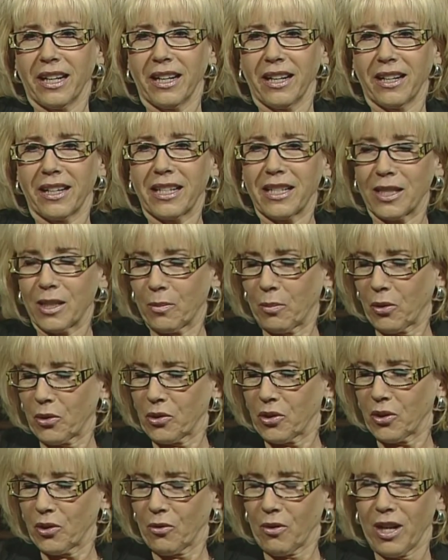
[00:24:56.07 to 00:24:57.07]
Uh, he's
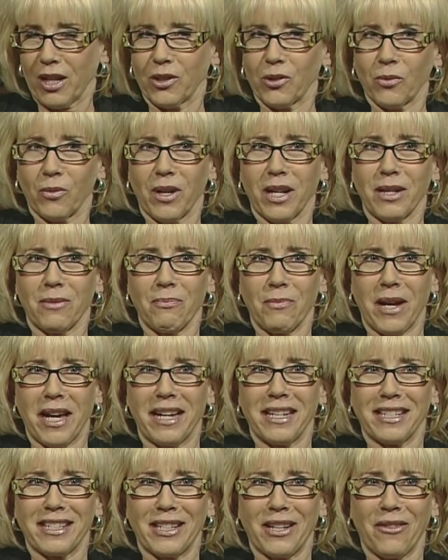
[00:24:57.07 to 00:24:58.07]
supposed to graduate
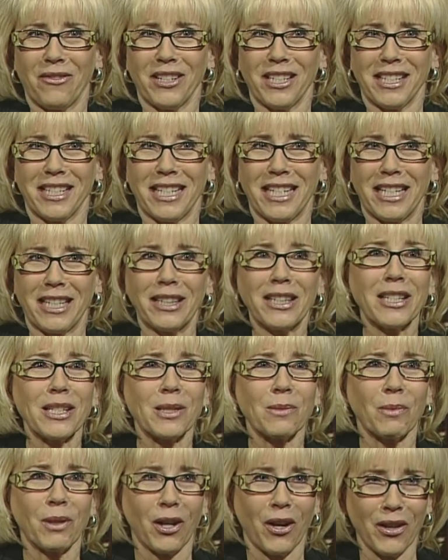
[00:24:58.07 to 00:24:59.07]
May 17th.
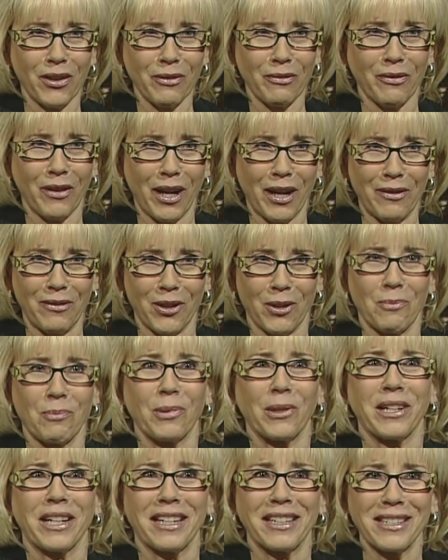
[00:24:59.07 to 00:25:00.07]
He's been on the five year
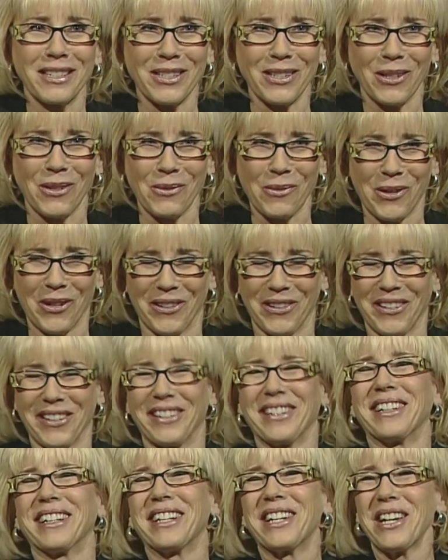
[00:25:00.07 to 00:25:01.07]
plan, so
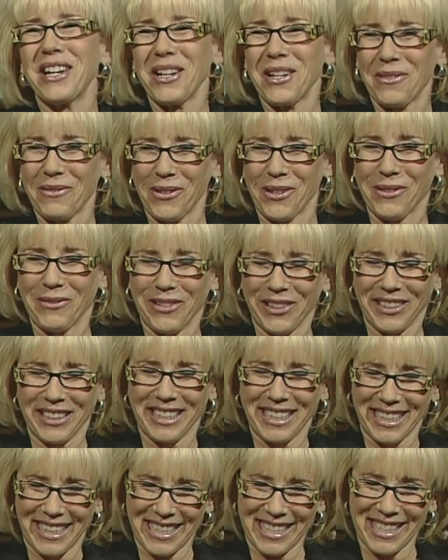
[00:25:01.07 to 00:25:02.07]
we're, we're
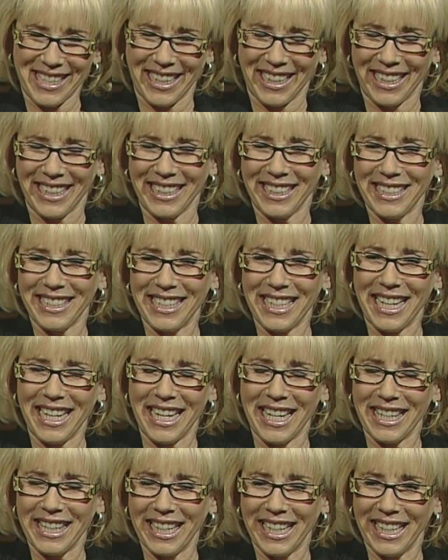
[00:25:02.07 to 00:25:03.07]
really excited.
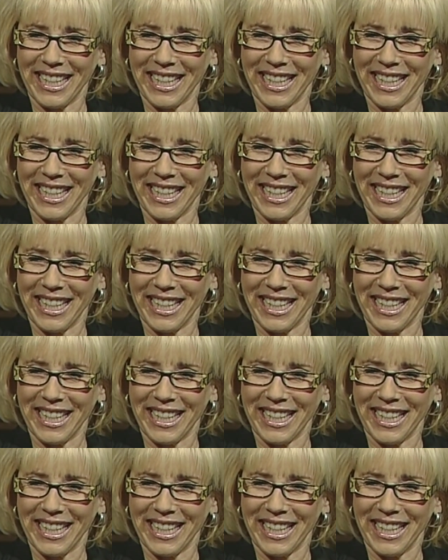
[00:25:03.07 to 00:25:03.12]
And Good.